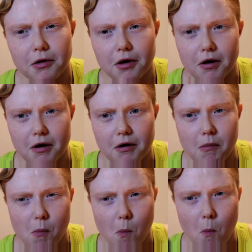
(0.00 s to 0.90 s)
I
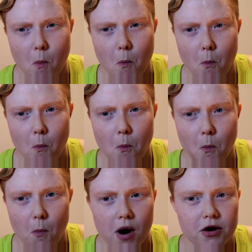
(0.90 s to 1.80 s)

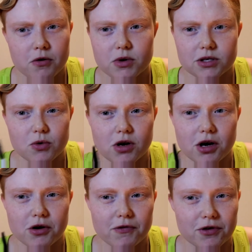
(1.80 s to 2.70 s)
don't know what's going
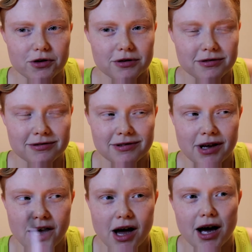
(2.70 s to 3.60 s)
on over...
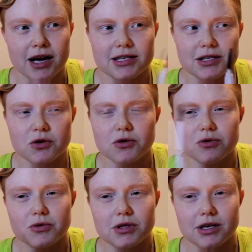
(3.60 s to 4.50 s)
Because I know they were
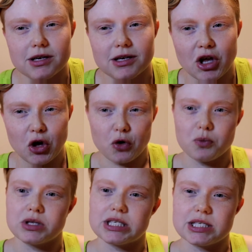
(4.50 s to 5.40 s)
doing the
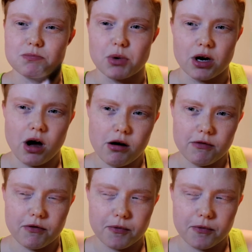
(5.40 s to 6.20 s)
Inhuman spinoff.